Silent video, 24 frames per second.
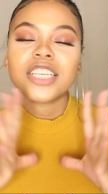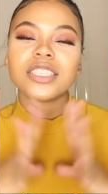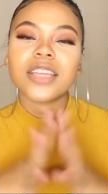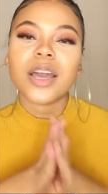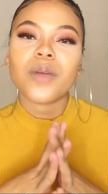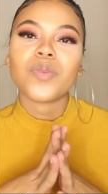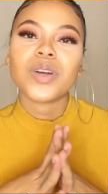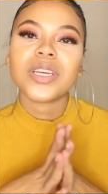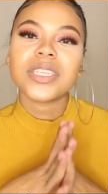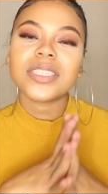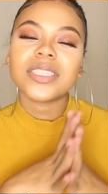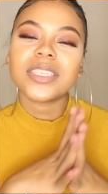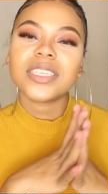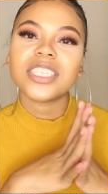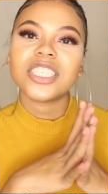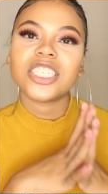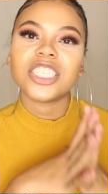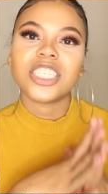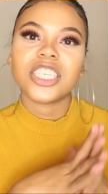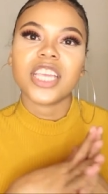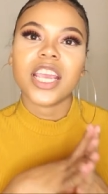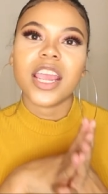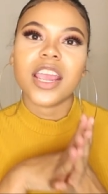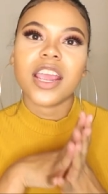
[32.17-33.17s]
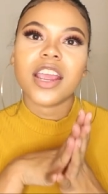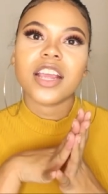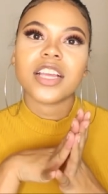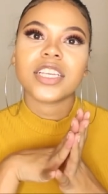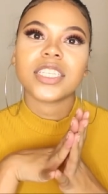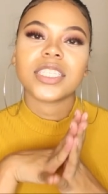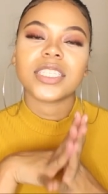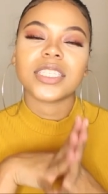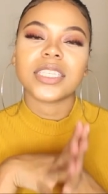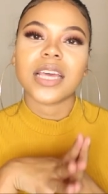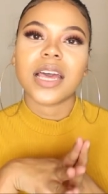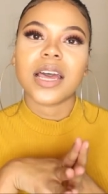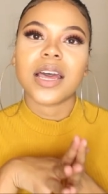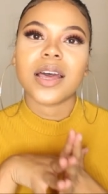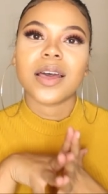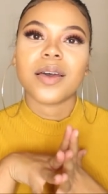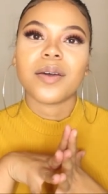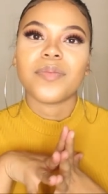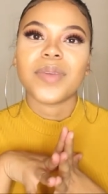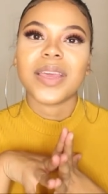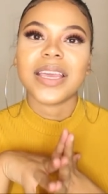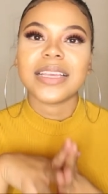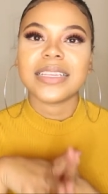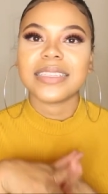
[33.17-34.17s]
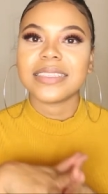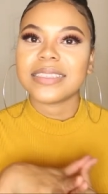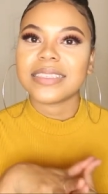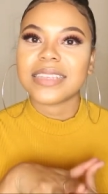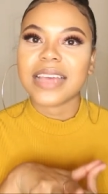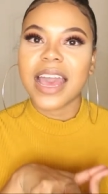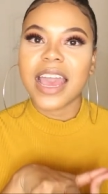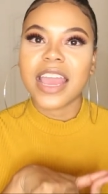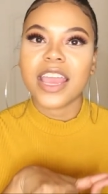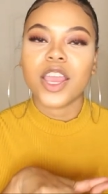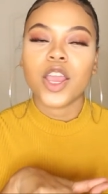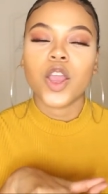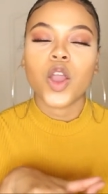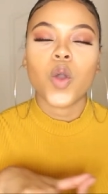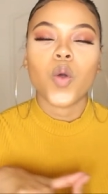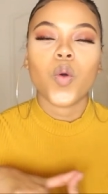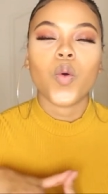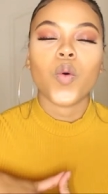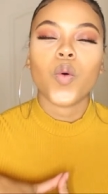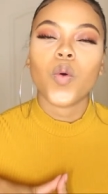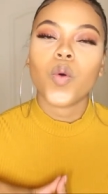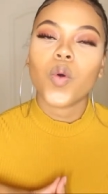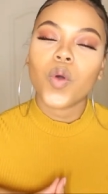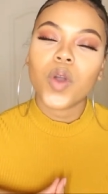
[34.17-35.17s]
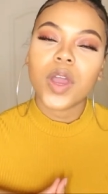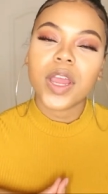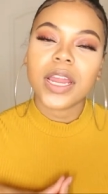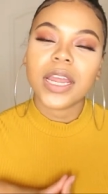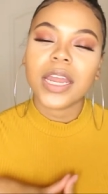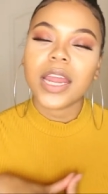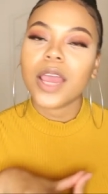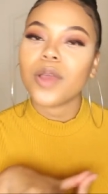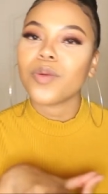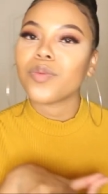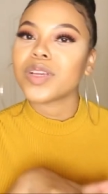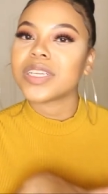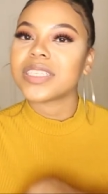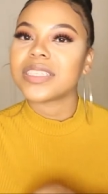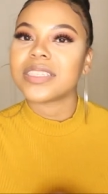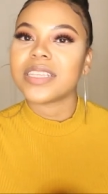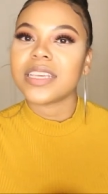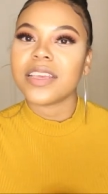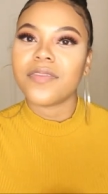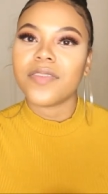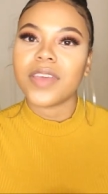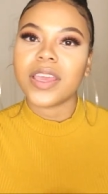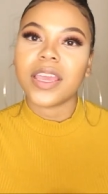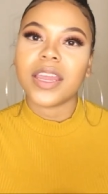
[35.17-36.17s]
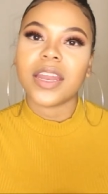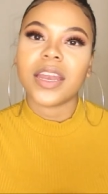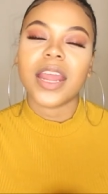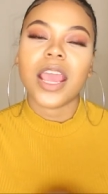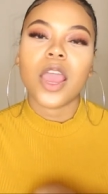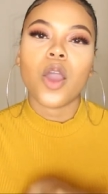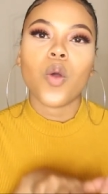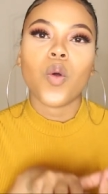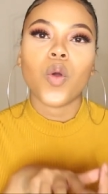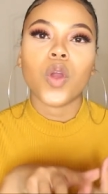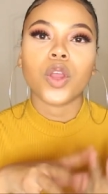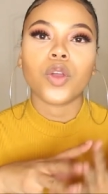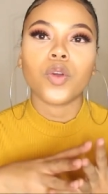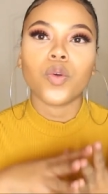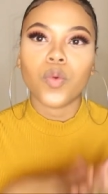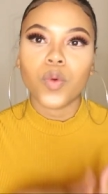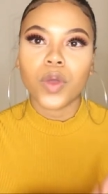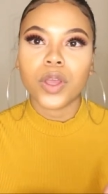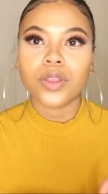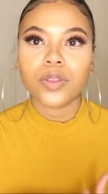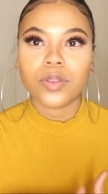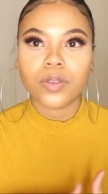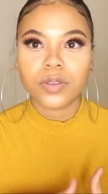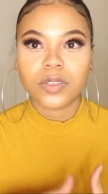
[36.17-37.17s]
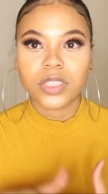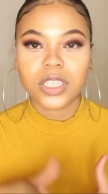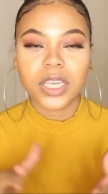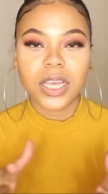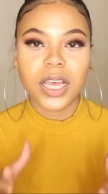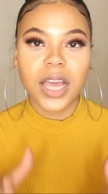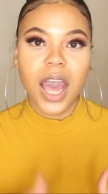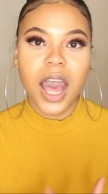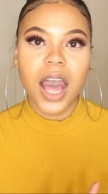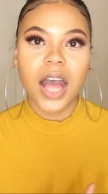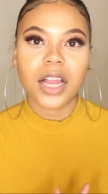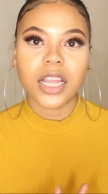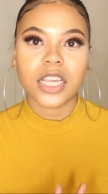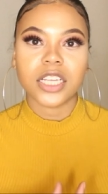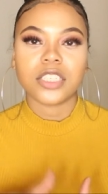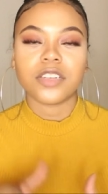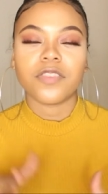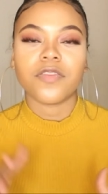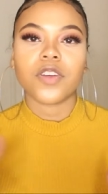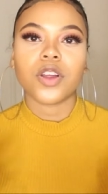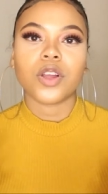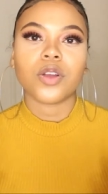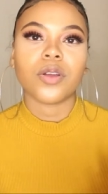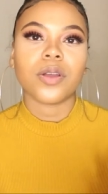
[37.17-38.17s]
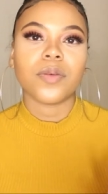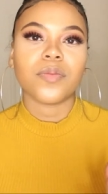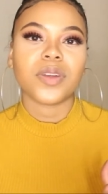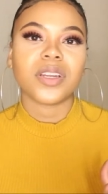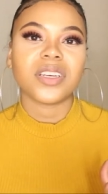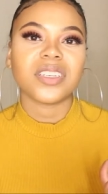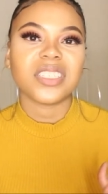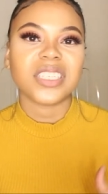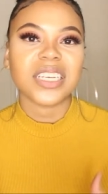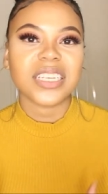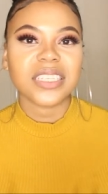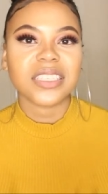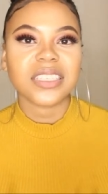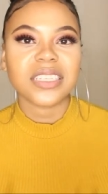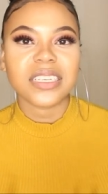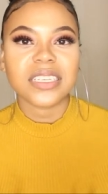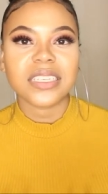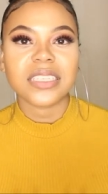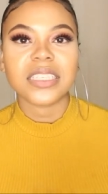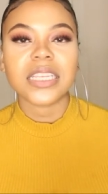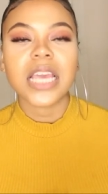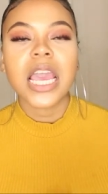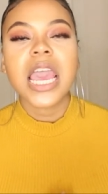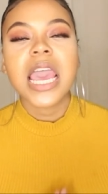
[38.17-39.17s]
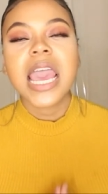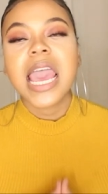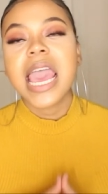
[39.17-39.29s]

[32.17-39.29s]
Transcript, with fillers: So I want to share some insight on receiving or going to college for criminal justice